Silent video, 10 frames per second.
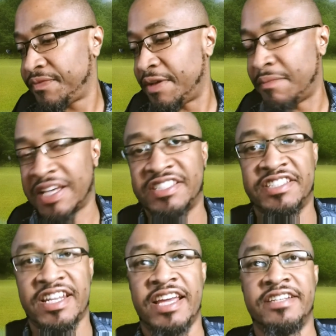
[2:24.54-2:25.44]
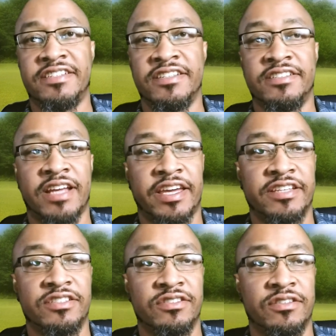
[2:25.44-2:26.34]
my state, is I
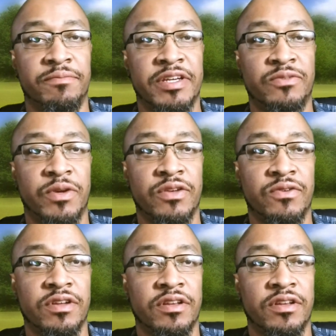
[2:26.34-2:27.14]
guess is the best way you can